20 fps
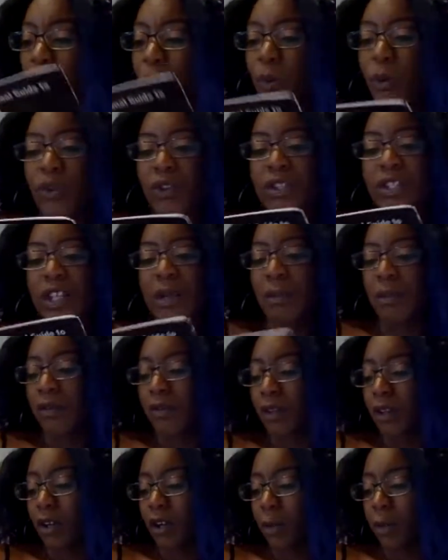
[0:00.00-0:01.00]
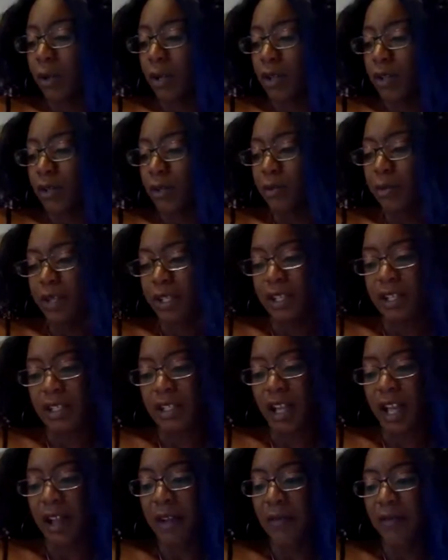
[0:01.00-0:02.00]
With some of the garbanzo beans,
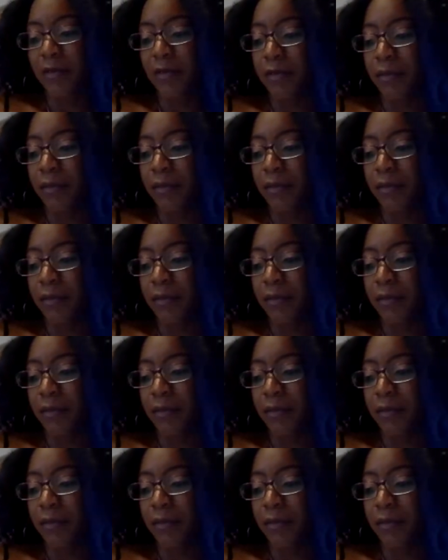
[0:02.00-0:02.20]
I